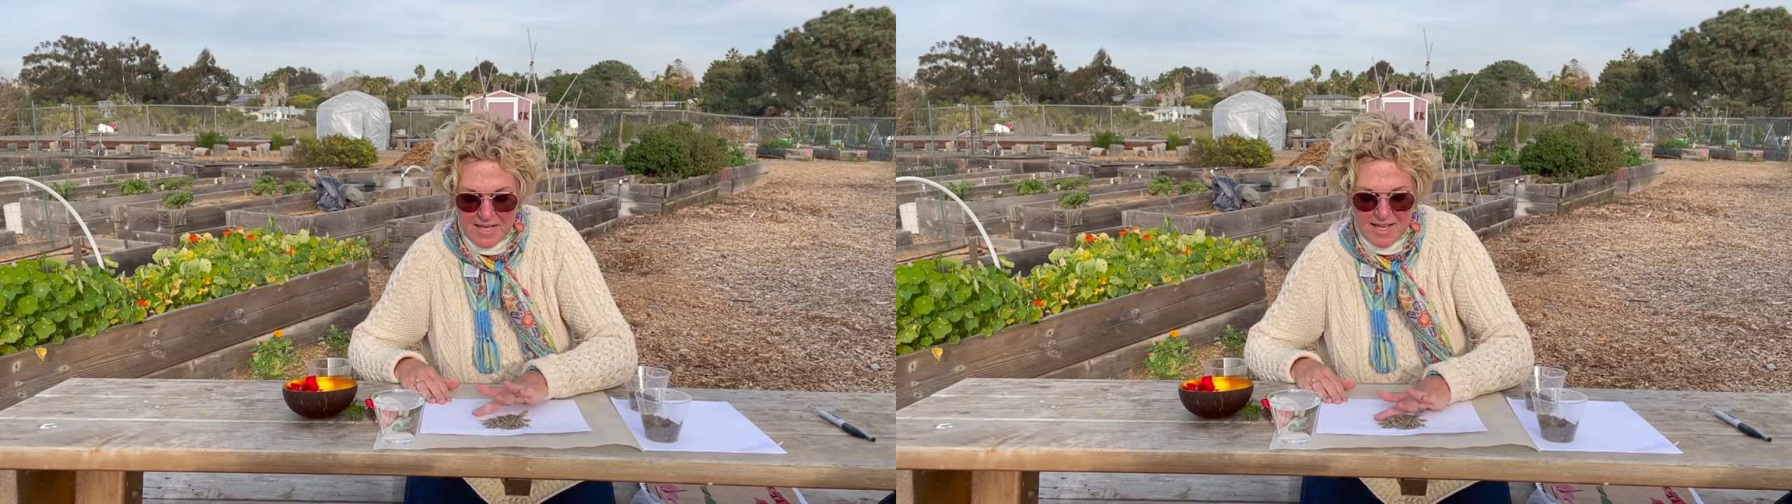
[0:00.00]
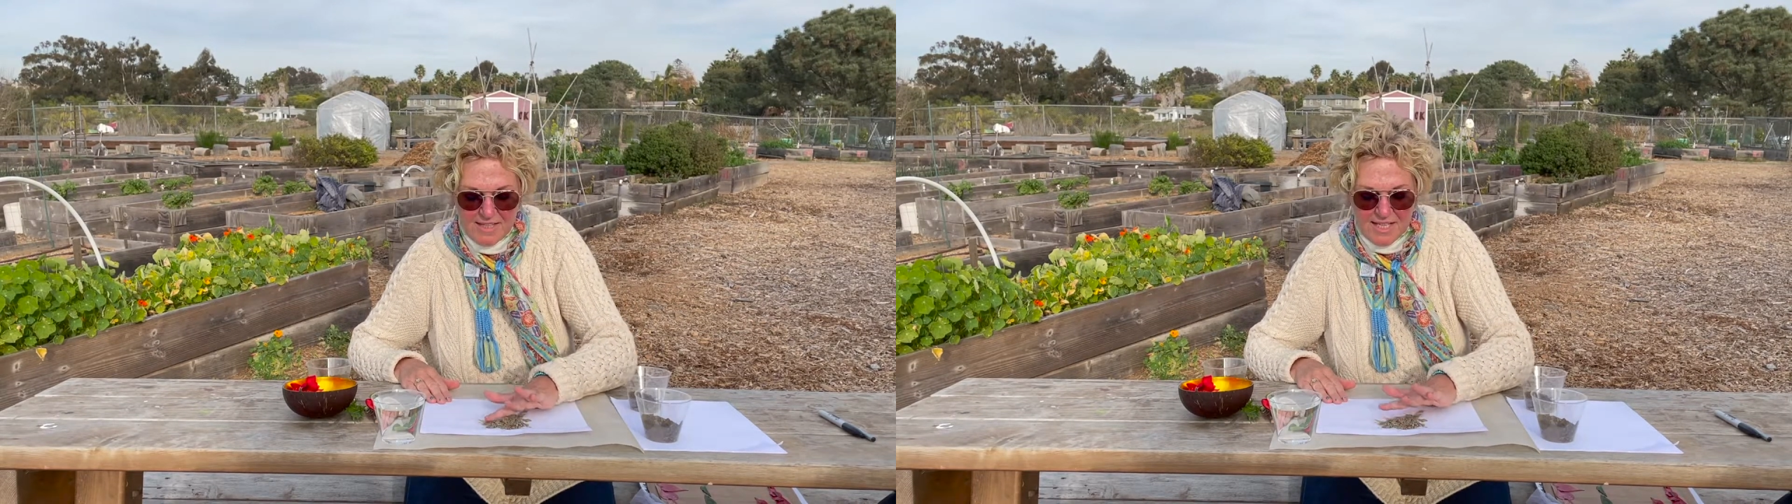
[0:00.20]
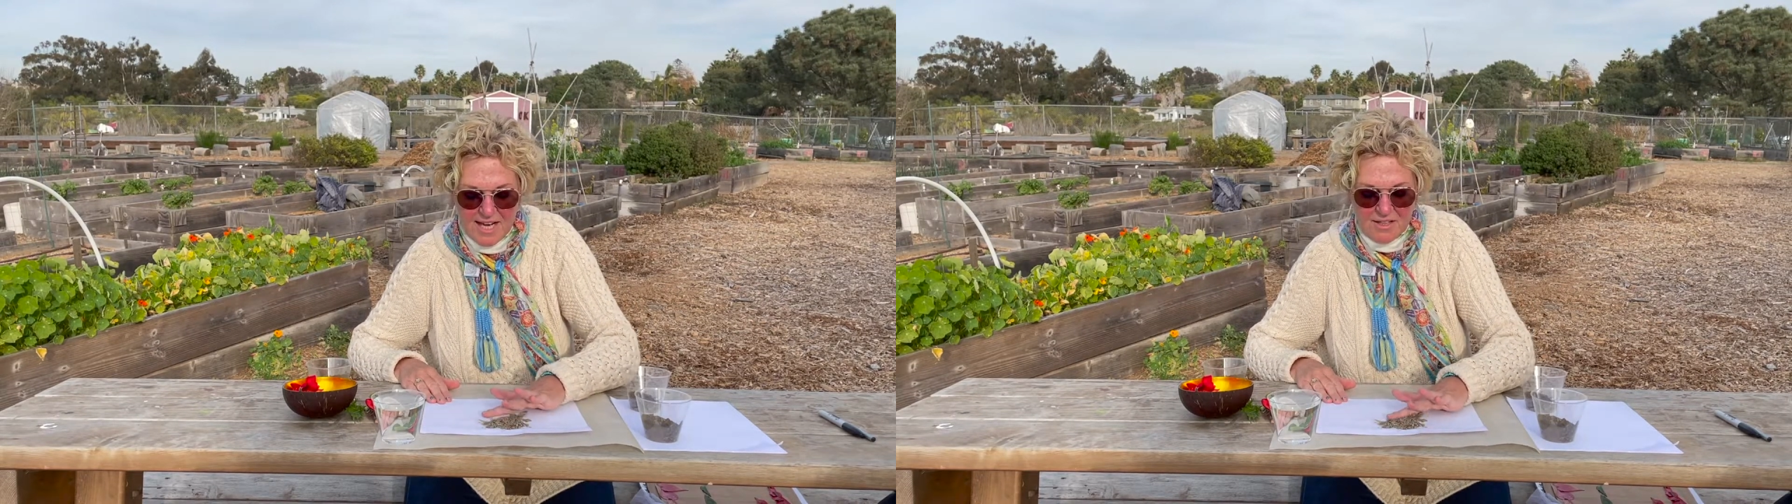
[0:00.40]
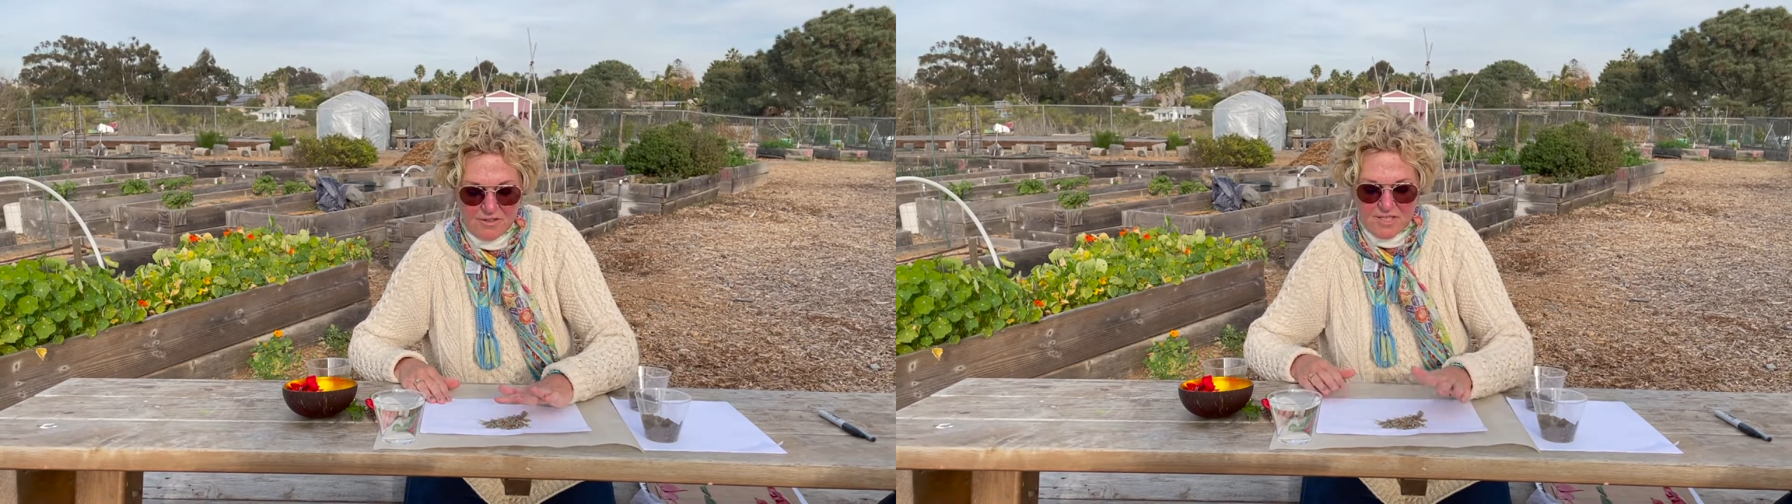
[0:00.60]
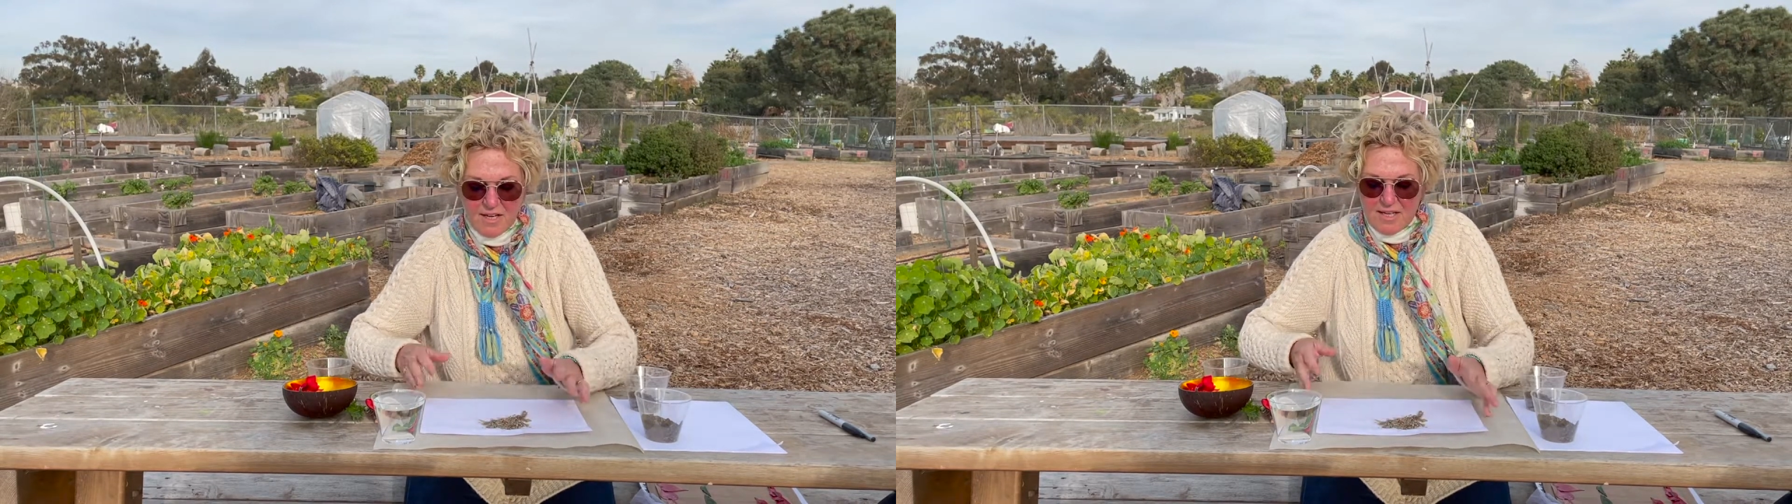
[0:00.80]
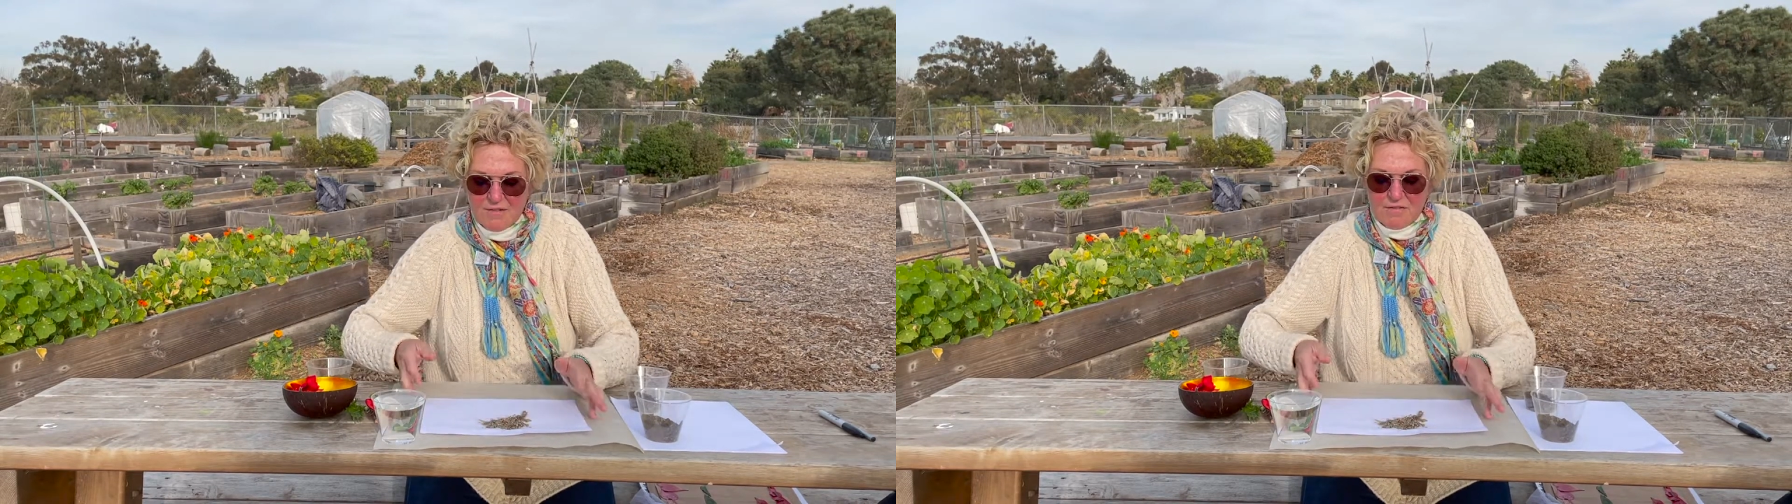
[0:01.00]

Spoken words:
and the color is kind of